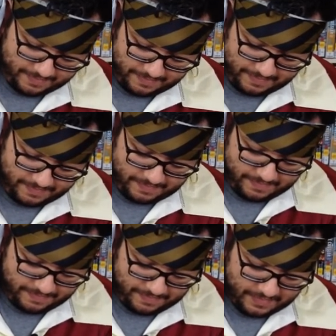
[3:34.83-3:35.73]

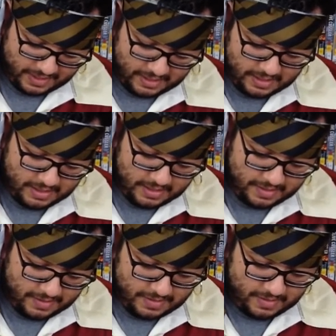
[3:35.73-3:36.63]

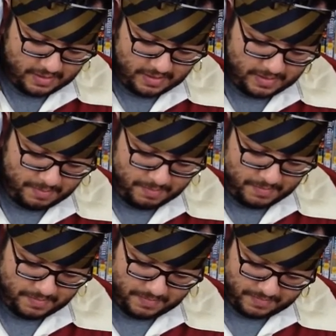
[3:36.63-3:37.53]

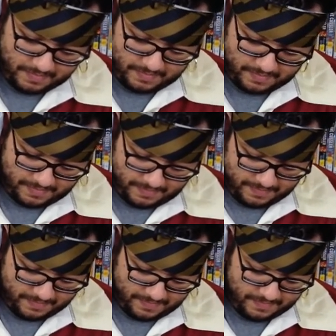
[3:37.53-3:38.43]

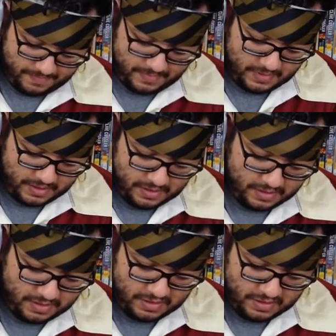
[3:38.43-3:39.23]
(silence)